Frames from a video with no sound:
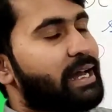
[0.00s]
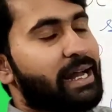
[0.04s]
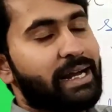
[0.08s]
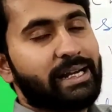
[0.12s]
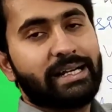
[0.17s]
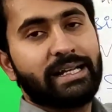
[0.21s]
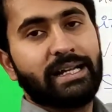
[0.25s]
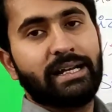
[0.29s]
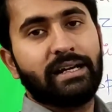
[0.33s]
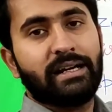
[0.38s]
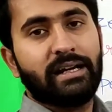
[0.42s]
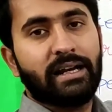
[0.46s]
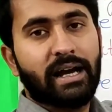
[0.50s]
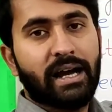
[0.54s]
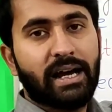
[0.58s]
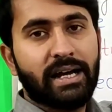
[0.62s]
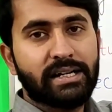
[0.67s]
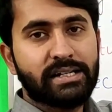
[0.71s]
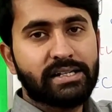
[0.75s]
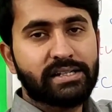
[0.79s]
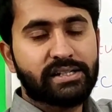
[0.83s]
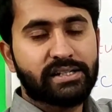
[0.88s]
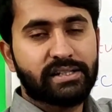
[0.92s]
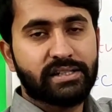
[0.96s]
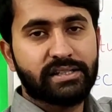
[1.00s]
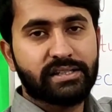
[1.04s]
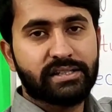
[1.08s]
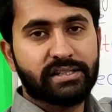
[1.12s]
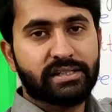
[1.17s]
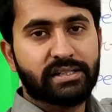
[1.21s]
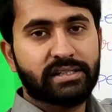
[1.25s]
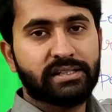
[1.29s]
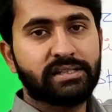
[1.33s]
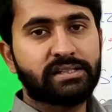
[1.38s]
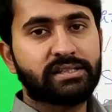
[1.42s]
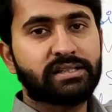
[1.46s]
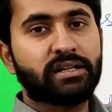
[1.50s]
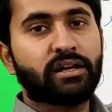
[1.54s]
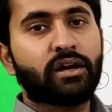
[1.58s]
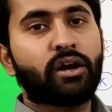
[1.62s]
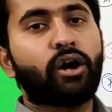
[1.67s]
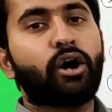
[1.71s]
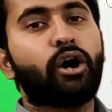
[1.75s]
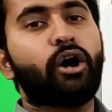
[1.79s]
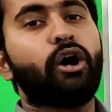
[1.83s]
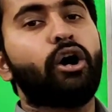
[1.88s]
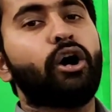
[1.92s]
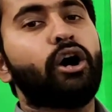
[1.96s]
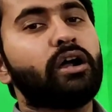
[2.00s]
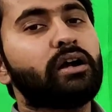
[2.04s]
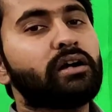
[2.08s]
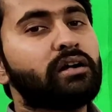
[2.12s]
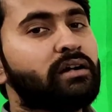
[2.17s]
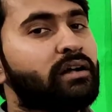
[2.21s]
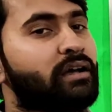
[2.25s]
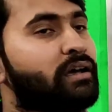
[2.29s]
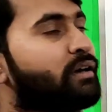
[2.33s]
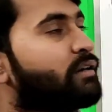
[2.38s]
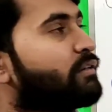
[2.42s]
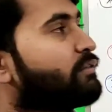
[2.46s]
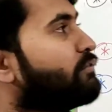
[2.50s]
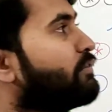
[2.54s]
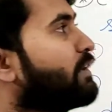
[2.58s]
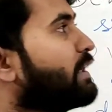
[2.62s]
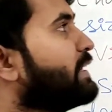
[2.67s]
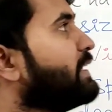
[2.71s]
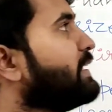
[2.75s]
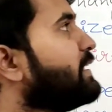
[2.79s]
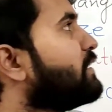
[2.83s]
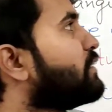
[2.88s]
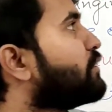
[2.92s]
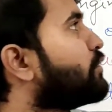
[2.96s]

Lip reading: at a large distance or very